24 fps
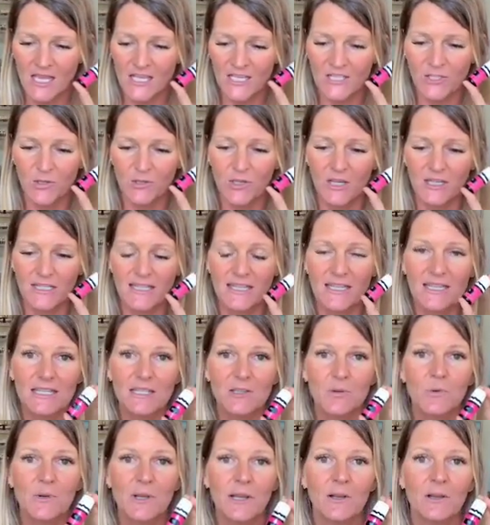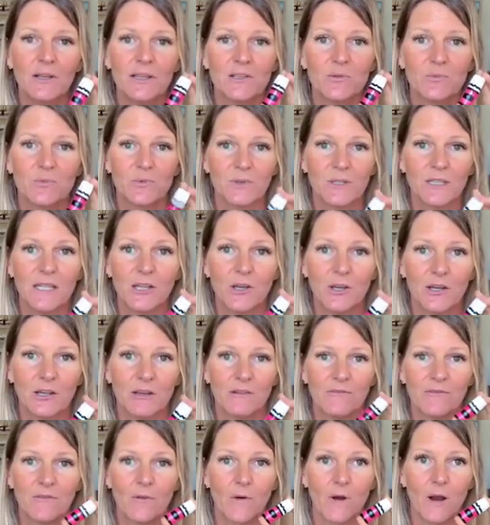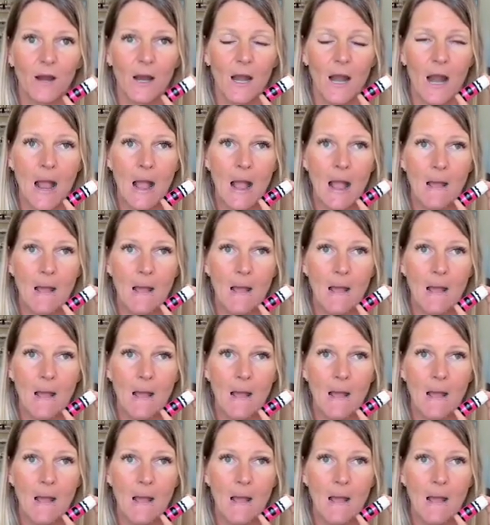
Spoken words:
So you guys, this oil is really good for,